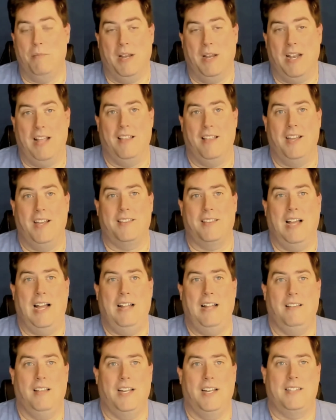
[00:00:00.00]
But I like
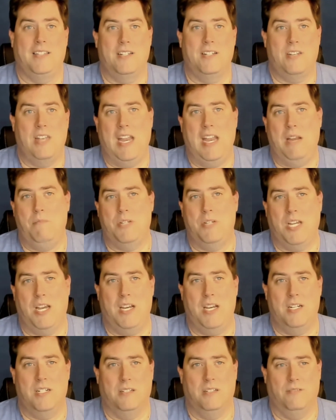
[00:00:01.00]
the name
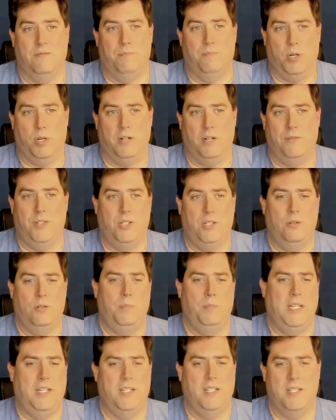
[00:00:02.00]
change of Purview
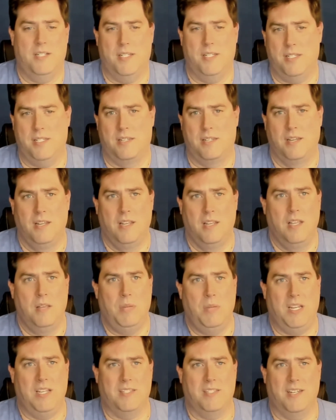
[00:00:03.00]
because
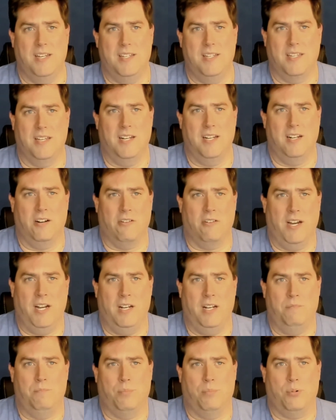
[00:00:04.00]
it is an
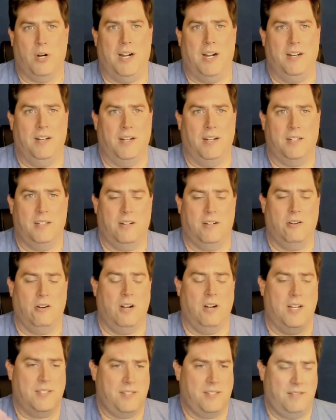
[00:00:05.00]
integrated product
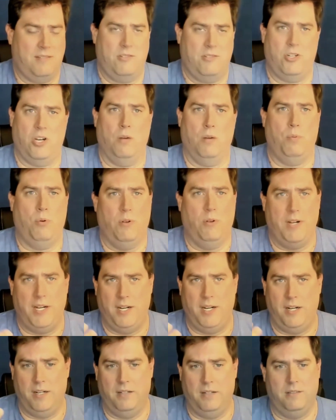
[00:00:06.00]
across
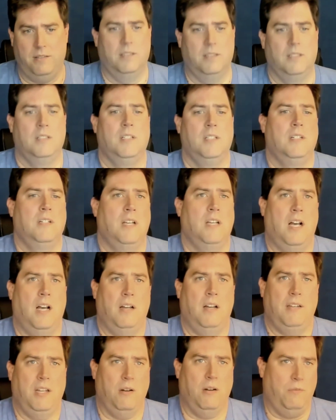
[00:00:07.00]
SharePoint and
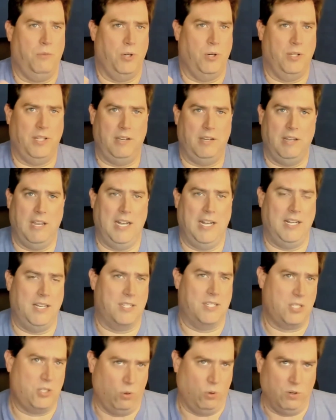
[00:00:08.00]
really any
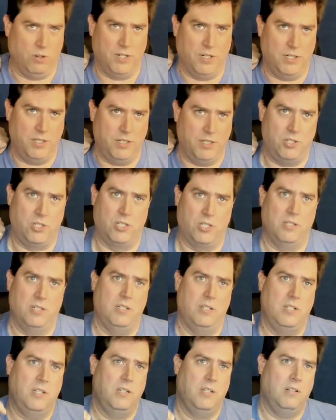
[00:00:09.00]
storage
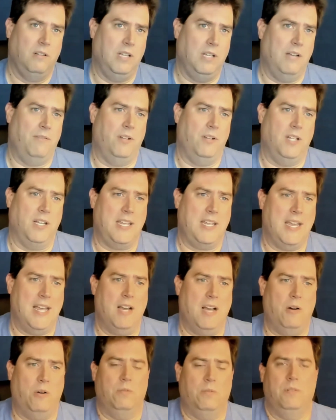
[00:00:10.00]
level
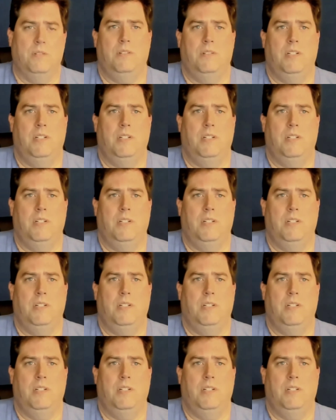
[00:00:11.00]
account.